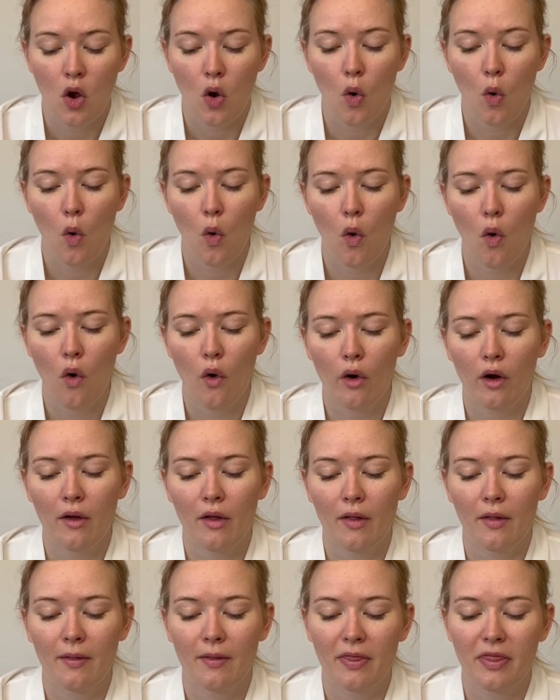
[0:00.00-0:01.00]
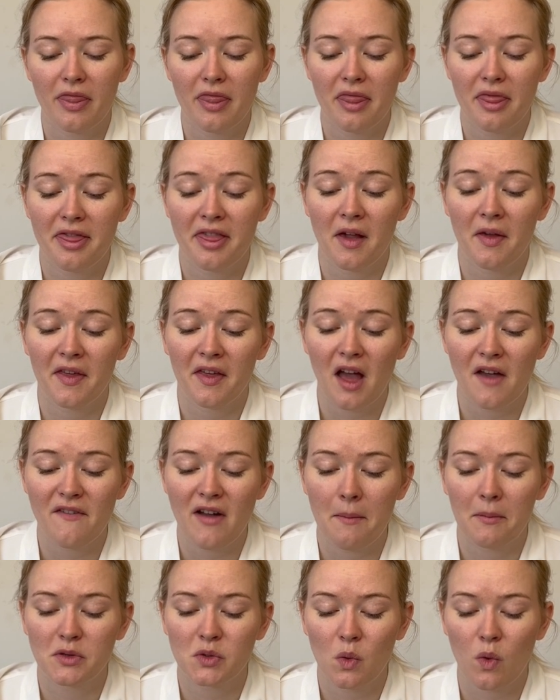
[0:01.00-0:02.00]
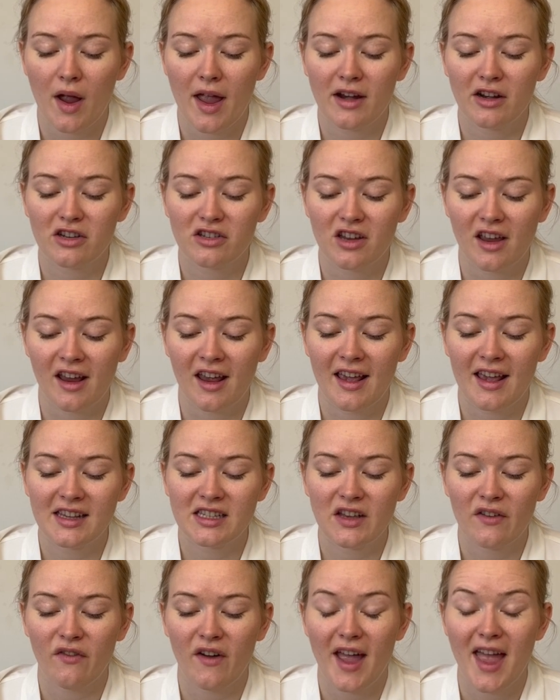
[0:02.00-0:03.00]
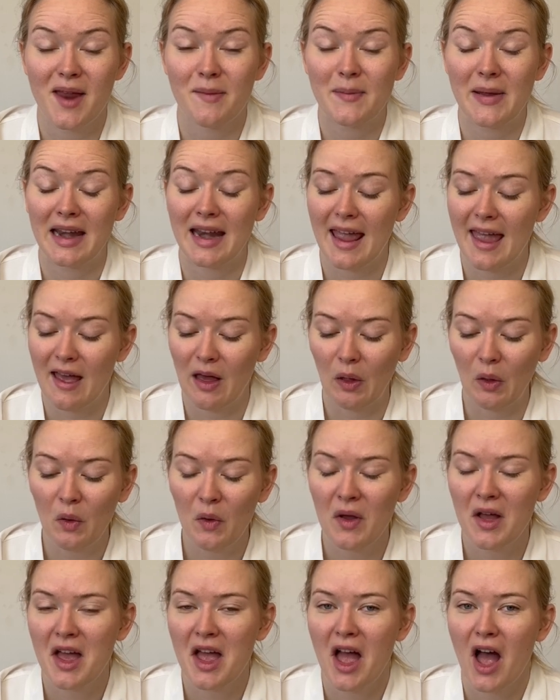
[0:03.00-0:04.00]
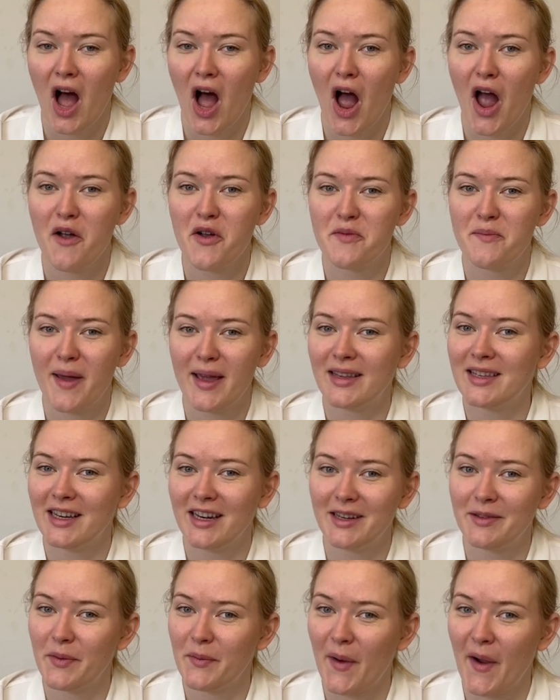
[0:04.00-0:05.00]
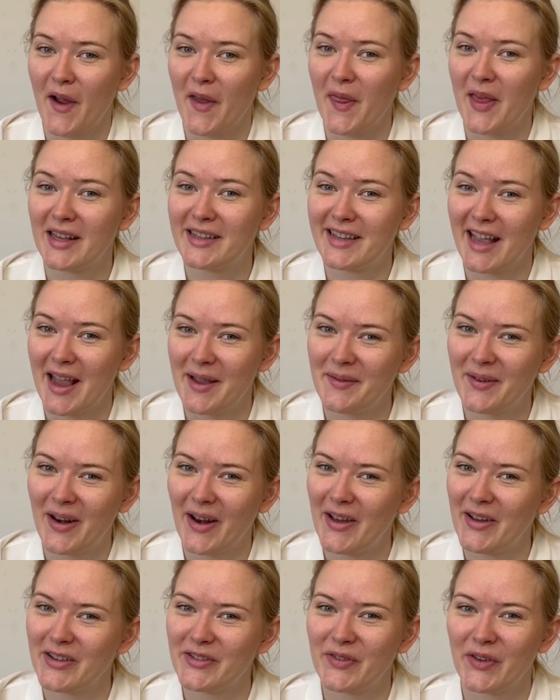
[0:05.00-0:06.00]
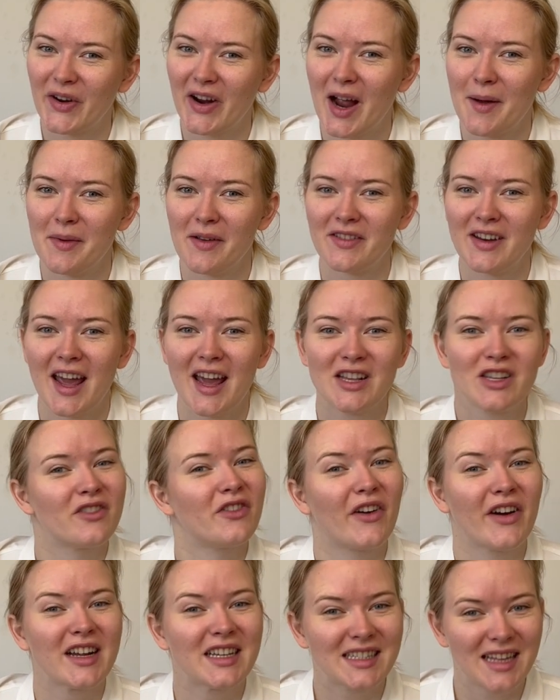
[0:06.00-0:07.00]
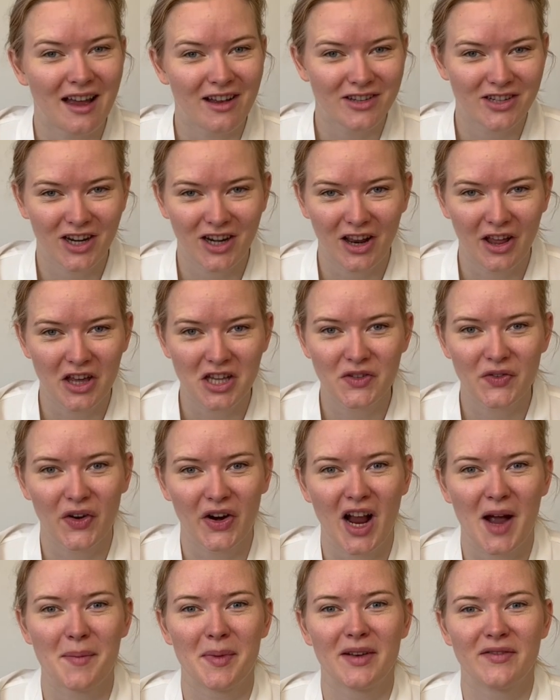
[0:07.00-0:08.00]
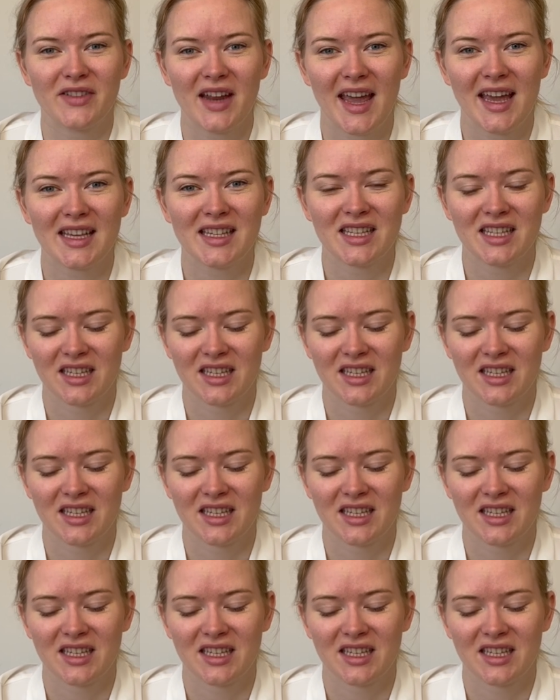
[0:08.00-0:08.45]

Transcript: Or something that I found was quite interesting is if I had been ill, I would basically just be wearing the same clothes for a couple of days, or very slouchy clothes for a couple of days.